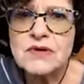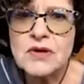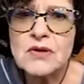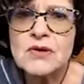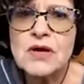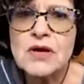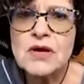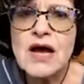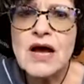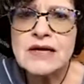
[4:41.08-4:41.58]

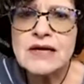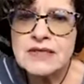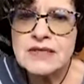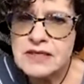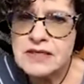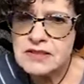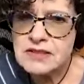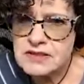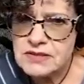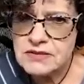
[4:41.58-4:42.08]
go to High
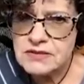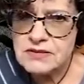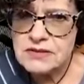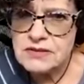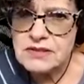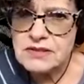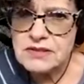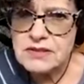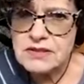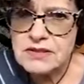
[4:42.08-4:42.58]

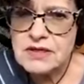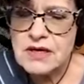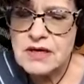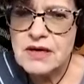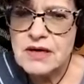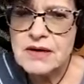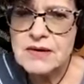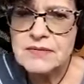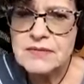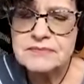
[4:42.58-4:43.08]
Desert
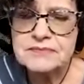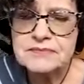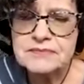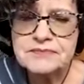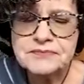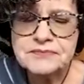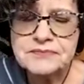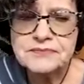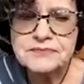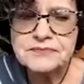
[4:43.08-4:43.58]
um,
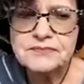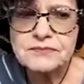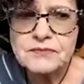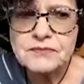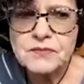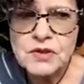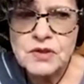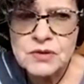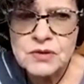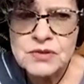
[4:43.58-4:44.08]

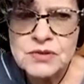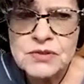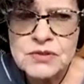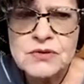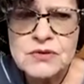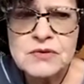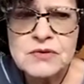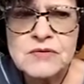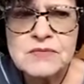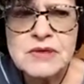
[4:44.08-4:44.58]

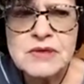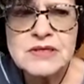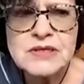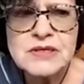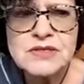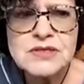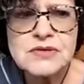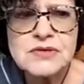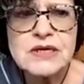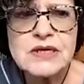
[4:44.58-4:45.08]
School of
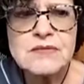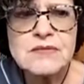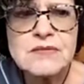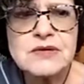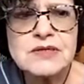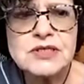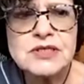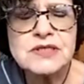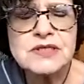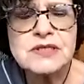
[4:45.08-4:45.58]
Ministry,
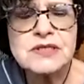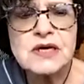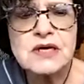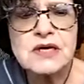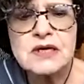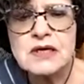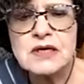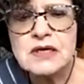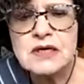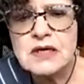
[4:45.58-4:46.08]
which is
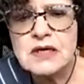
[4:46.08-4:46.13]
a